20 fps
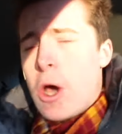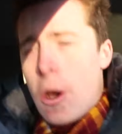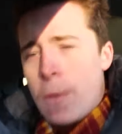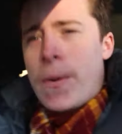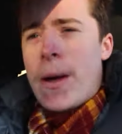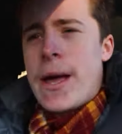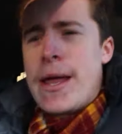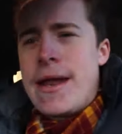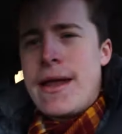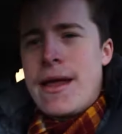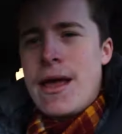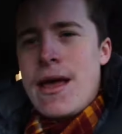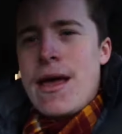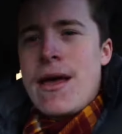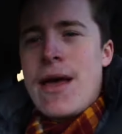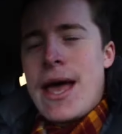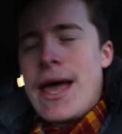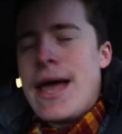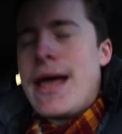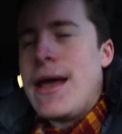hoping
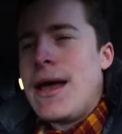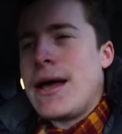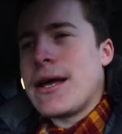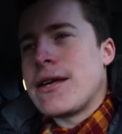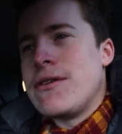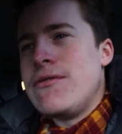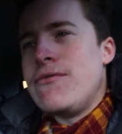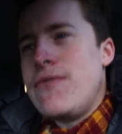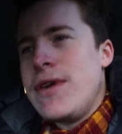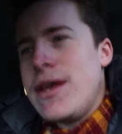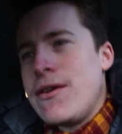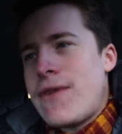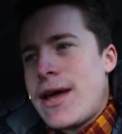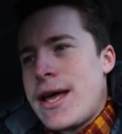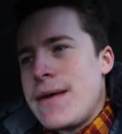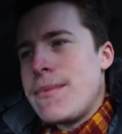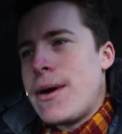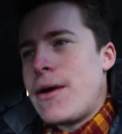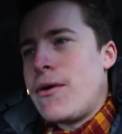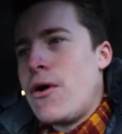I can
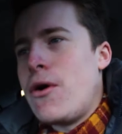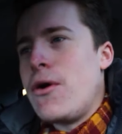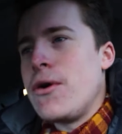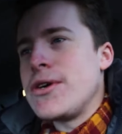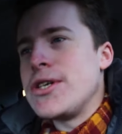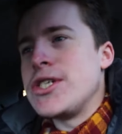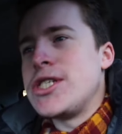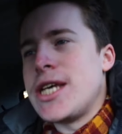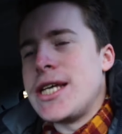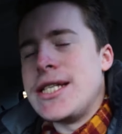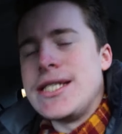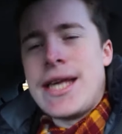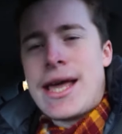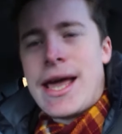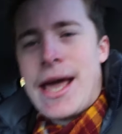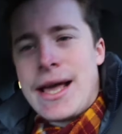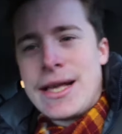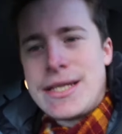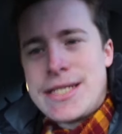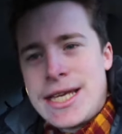rewrite my wrongs and
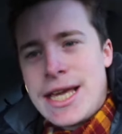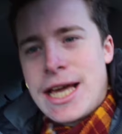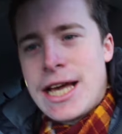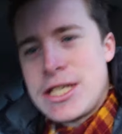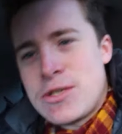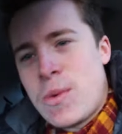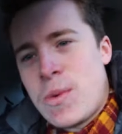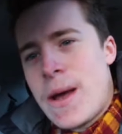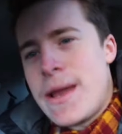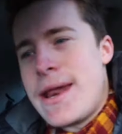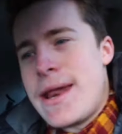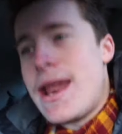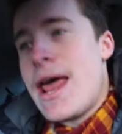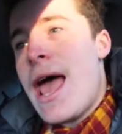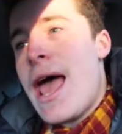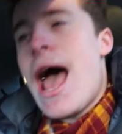see us win